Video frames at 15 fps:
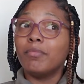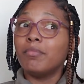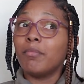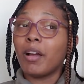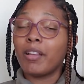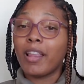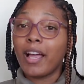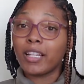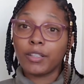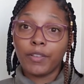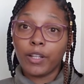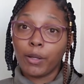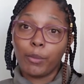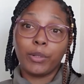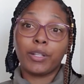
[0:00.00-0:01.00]
my last
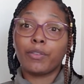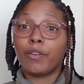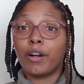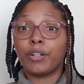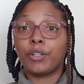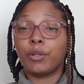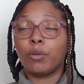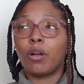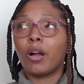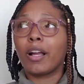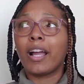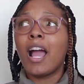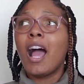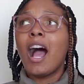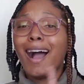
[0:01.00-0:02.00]
video was far too long.